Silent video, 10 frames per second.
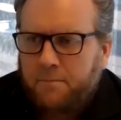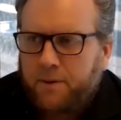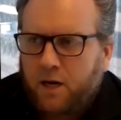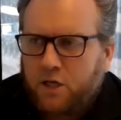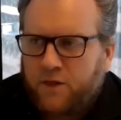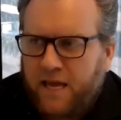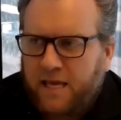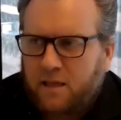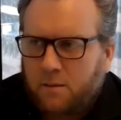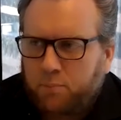But I
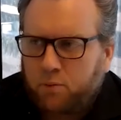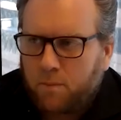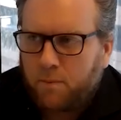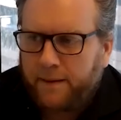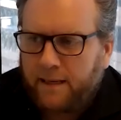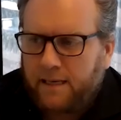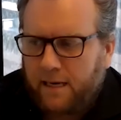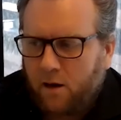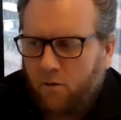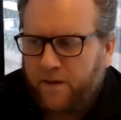think that the
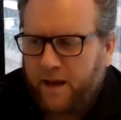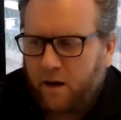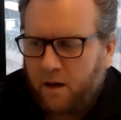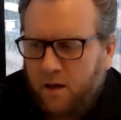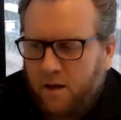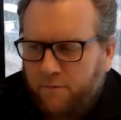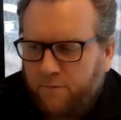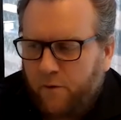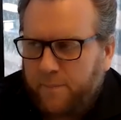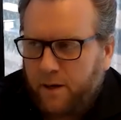probability of that
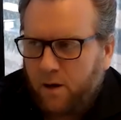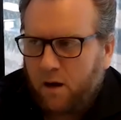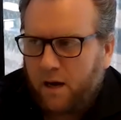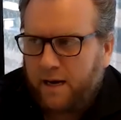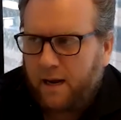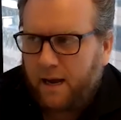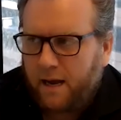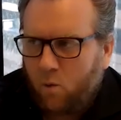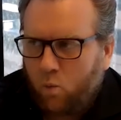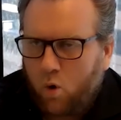very benign
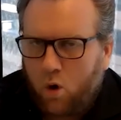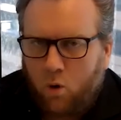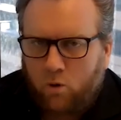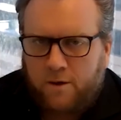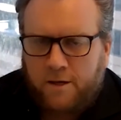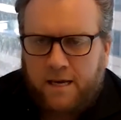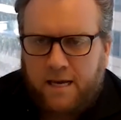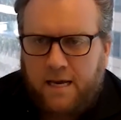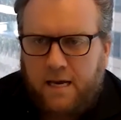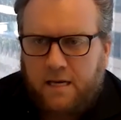world
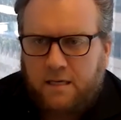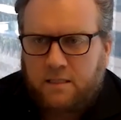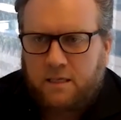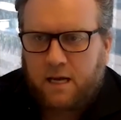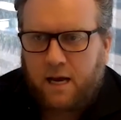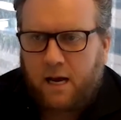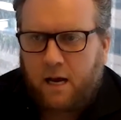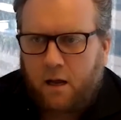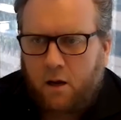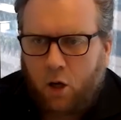is
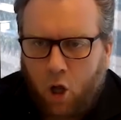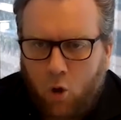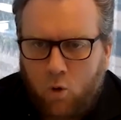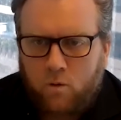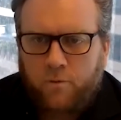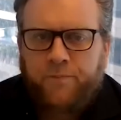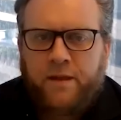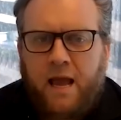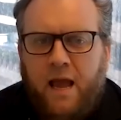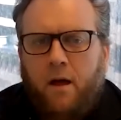low,
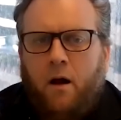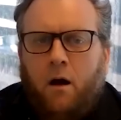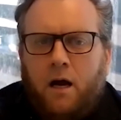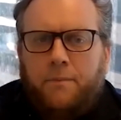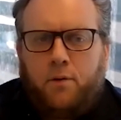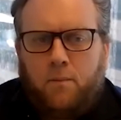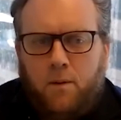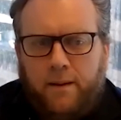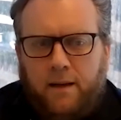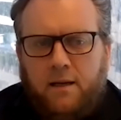and the high
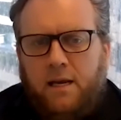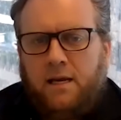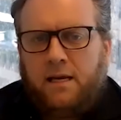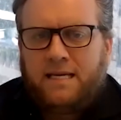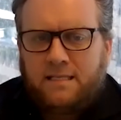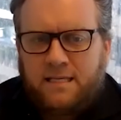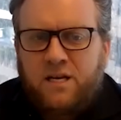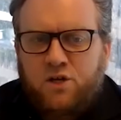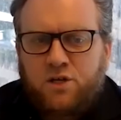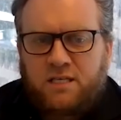probability
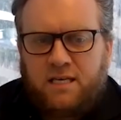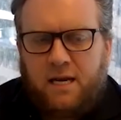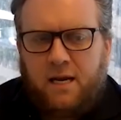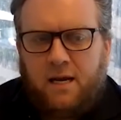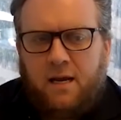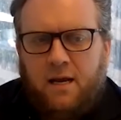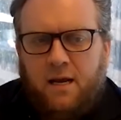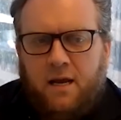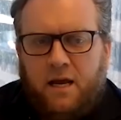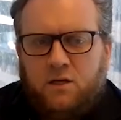contingency
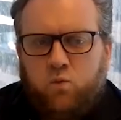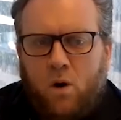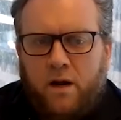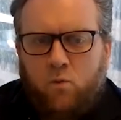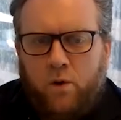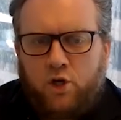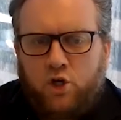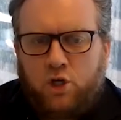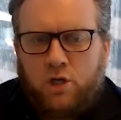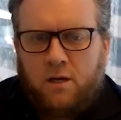is one in
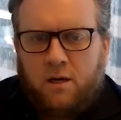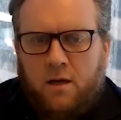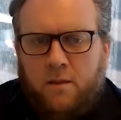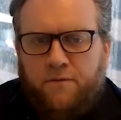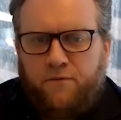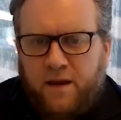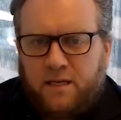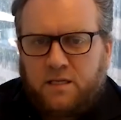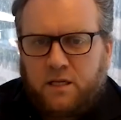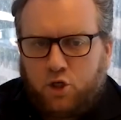which the Fed
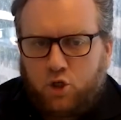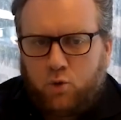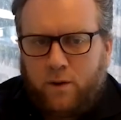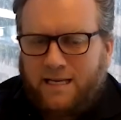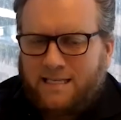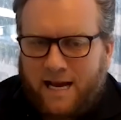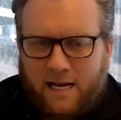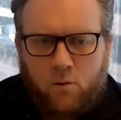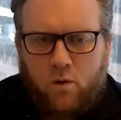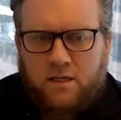is going to do
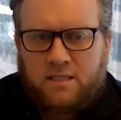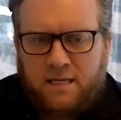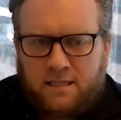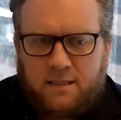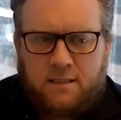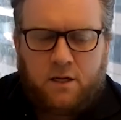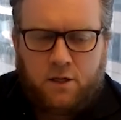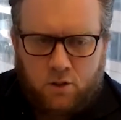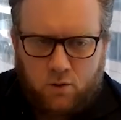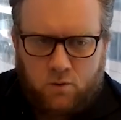exactly what it says it's going
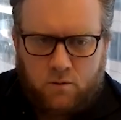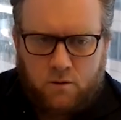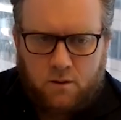to do,